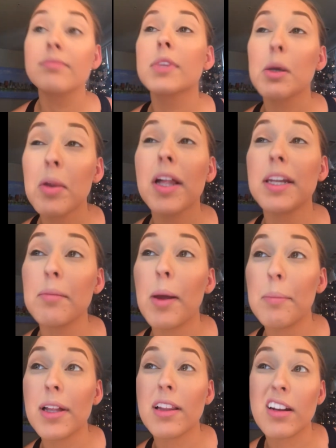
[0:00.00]
The blending
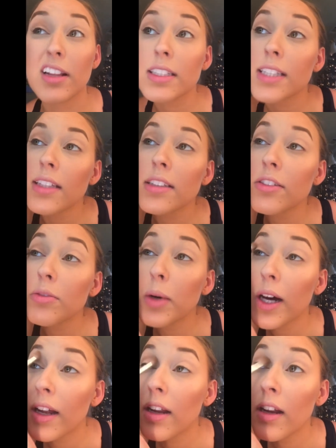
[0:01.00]
might be a little excessive,
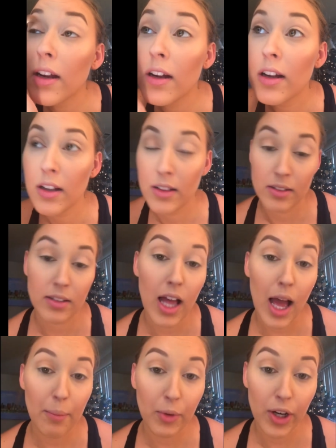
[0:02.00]
but
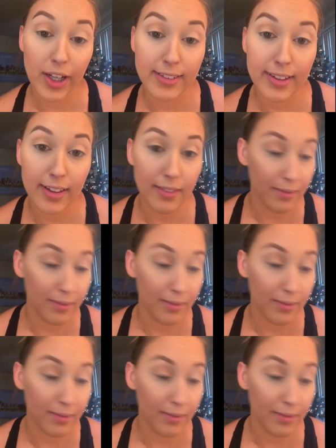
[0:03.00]
I'm crazy.